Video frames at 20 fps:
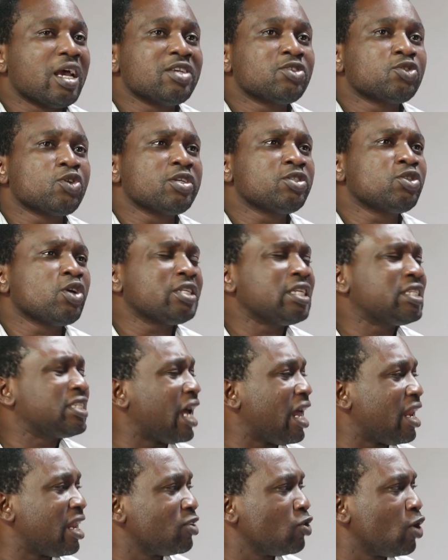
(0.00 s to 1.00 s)
Yeah, it's not the
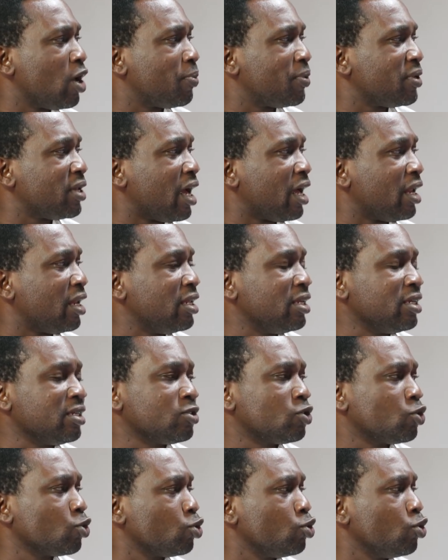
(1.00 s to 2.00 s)
talent not helping our
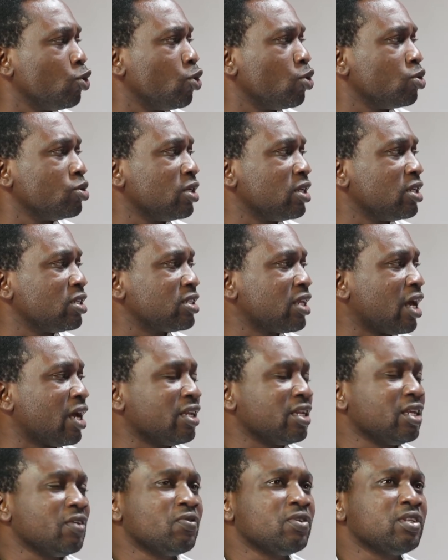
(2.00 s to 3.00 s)
league to grow, you
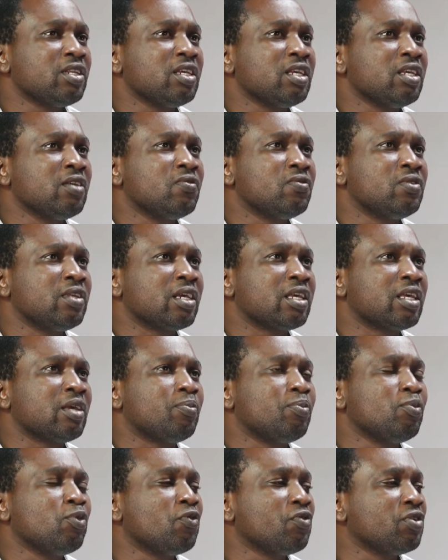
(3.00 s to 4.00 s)
understand? Even if they
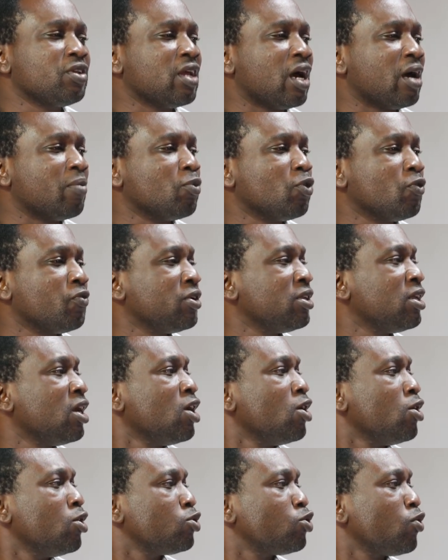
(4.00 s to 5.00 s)
keep moving and moving,
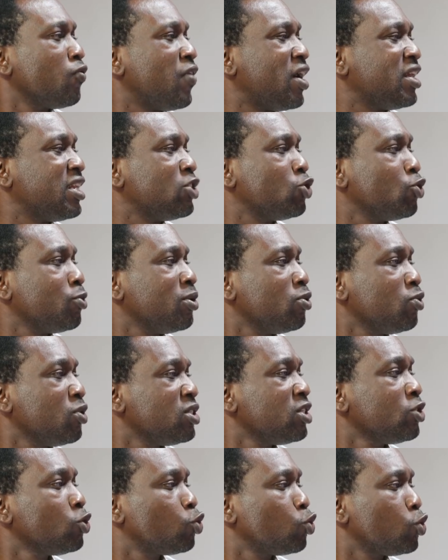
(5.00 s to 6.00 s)
so far there should be
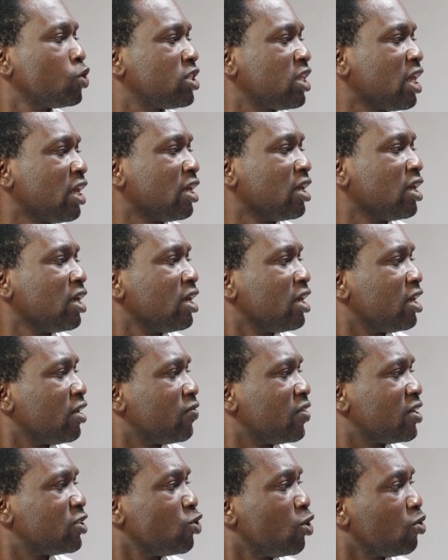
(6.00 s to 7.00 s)
reasons to stay.
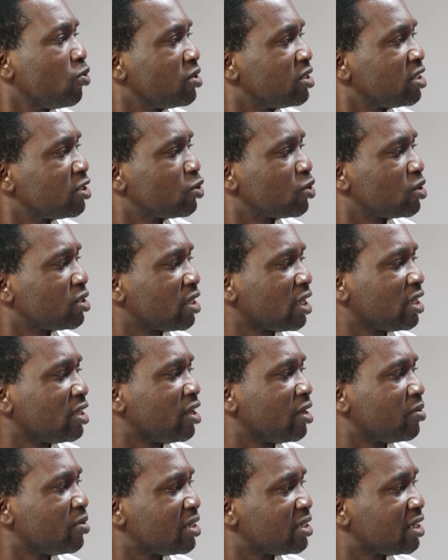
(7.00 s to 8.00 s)
If there's no reason to stay,
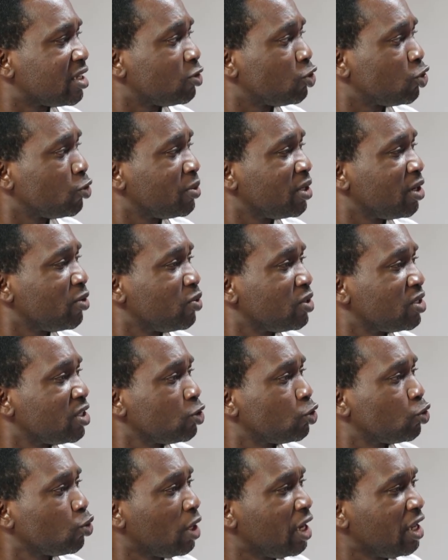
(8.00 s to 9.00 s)
then there should be a
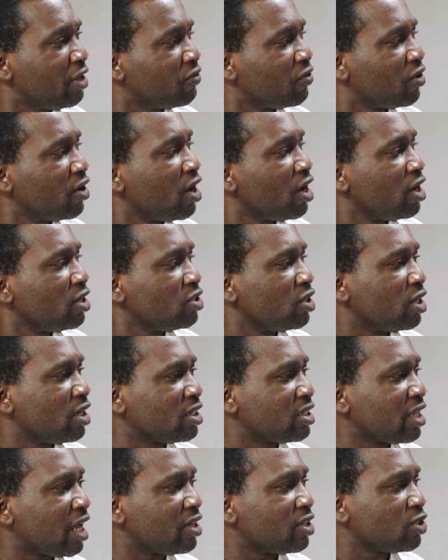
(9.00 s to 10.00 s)
reason to leave, you
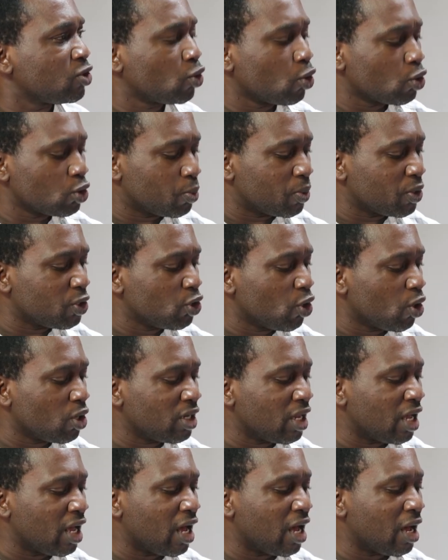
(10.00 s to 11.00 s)
understand? It goes
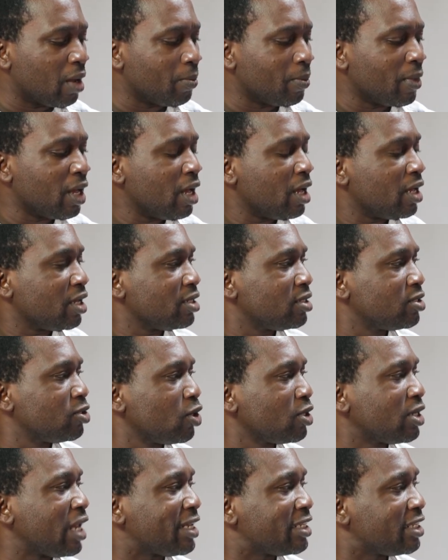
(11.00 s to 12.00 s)
beyond, it's
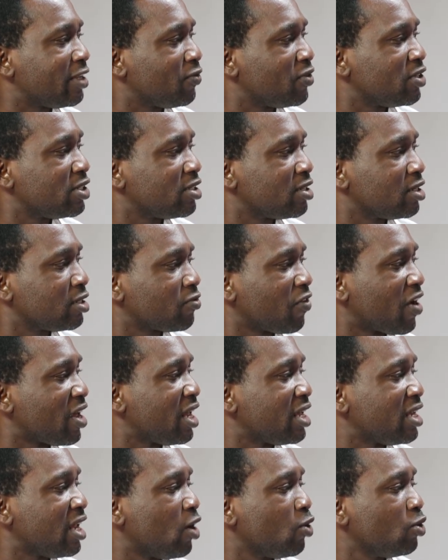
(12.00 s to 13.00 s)
not as if it's his
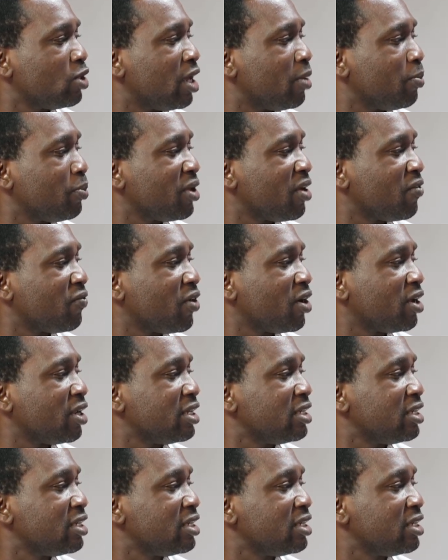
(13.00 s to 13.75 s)
father that owns NPFL.